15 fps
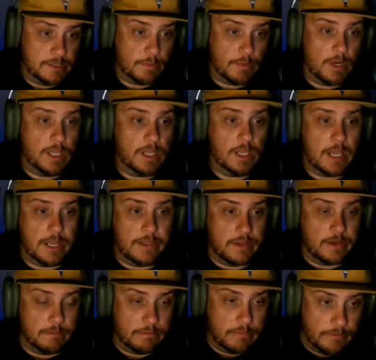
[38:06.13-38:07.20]
Spring and
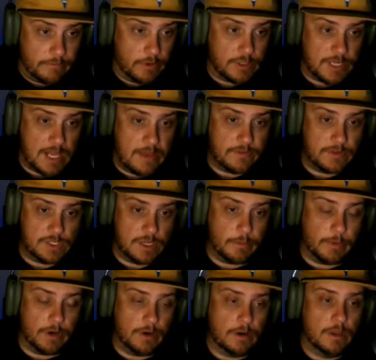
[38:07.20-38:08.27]
then the first half of
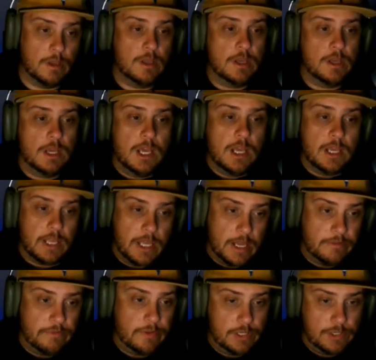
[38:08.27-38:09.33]
summer,
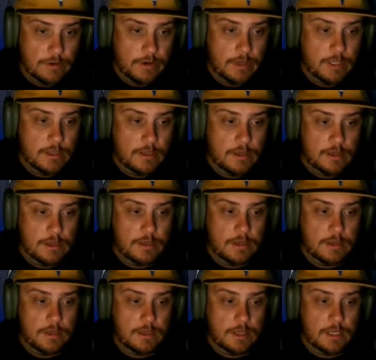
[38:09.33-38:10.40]
got a fish on it,
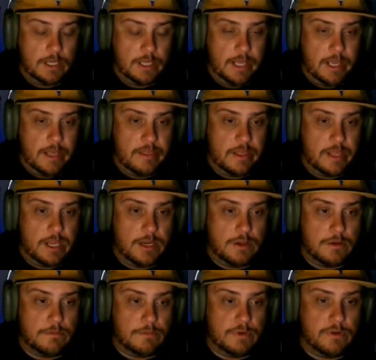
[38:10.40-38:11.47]
and then
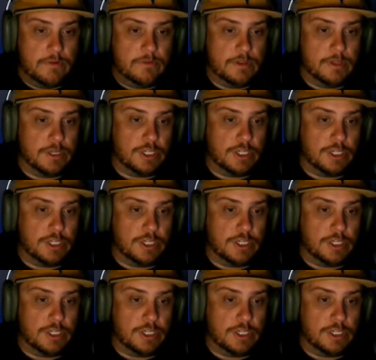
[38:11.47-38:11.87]
you moved to the